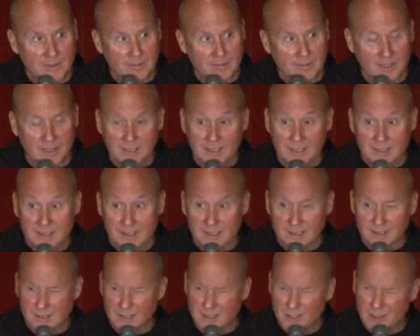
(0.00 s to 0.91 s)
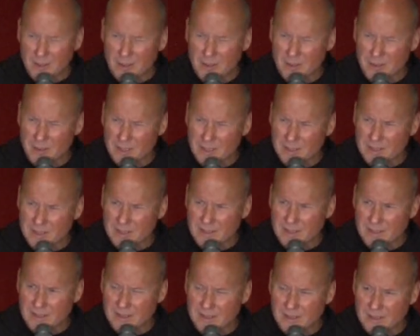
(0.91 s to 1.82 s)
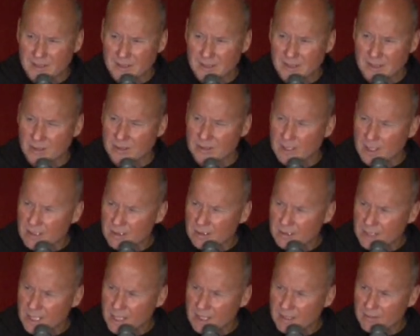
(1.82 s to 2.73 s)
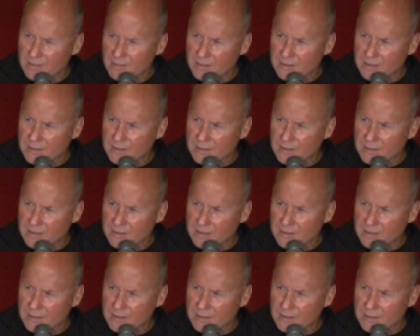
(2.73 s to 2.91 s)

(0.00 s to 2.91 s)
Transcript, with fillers: And he says Eucharist. She was Uncle Dave,